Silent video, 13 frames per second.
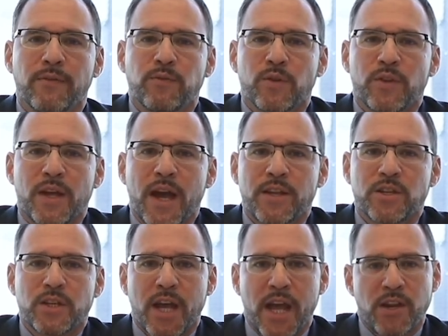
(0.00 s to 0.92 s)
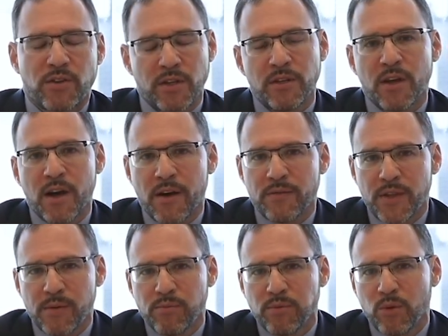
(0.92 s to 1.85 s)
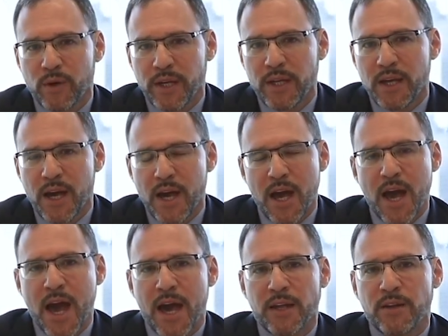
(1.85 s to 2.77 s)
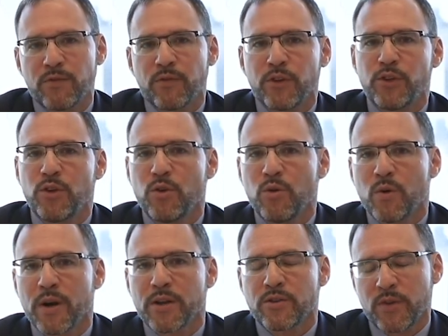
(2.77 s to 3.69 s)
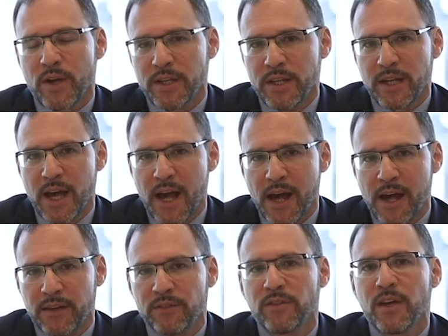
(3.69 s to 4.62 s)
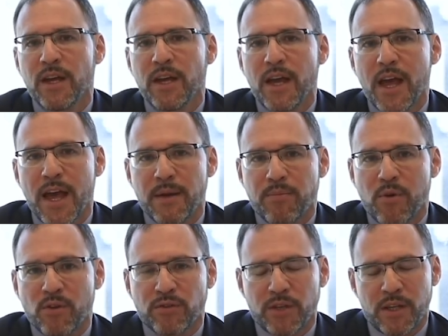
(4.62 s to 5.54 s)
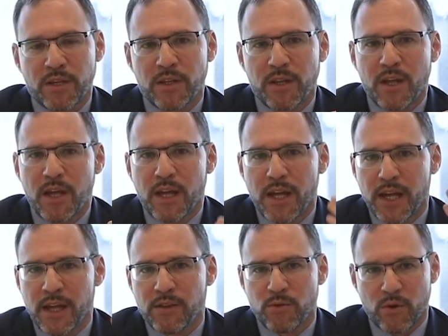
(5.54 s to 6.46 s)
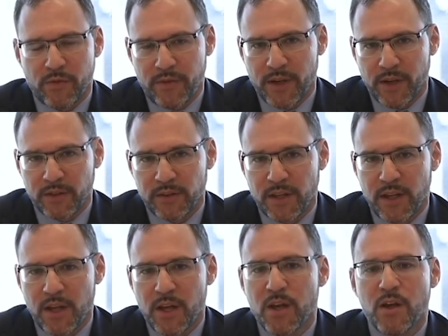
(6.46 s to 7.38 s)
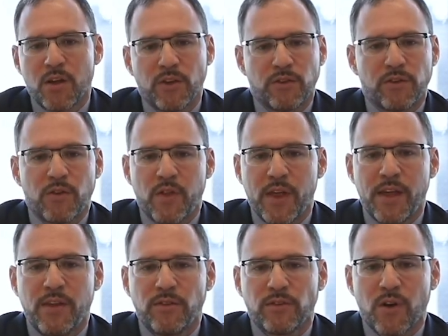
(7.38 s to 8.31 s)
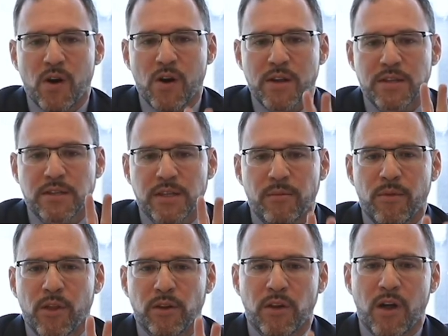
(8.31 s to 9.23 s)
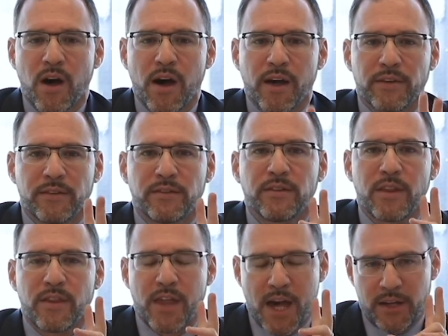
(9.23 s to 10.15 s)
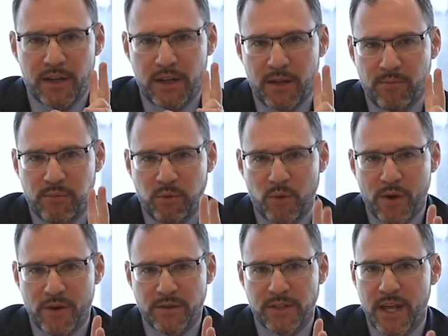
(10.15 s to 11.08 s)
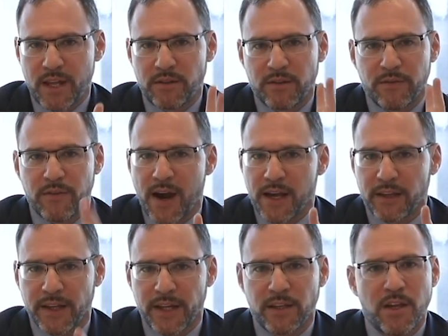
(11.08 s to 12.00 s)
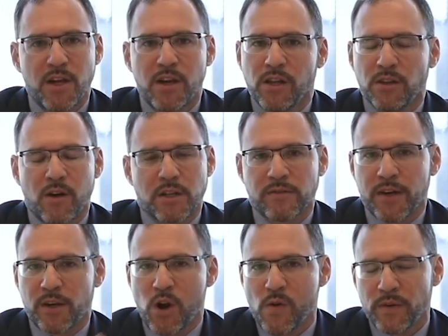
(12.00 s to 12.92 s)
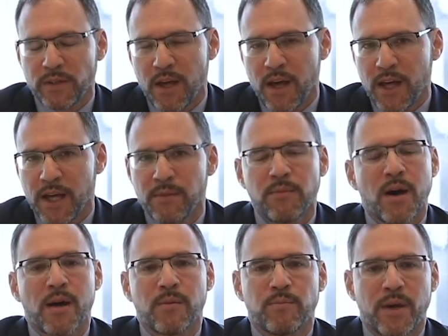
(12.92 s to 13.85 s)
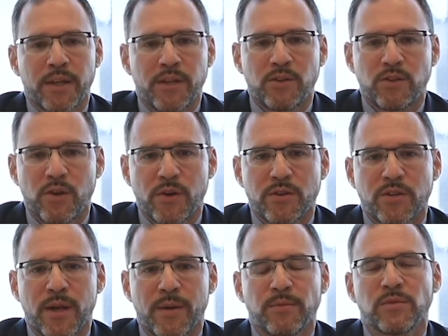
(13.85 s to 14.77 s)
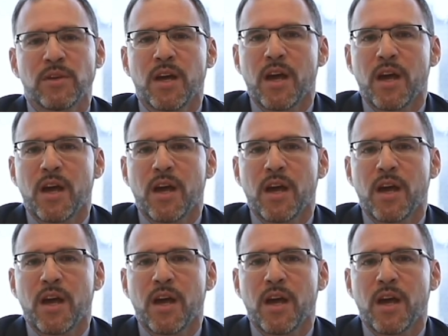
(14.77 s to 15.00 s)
for the education of the employee and for your training as a person in your field. These are some of the laws that employers tend to violate. Laws around overtime, unpaid internships,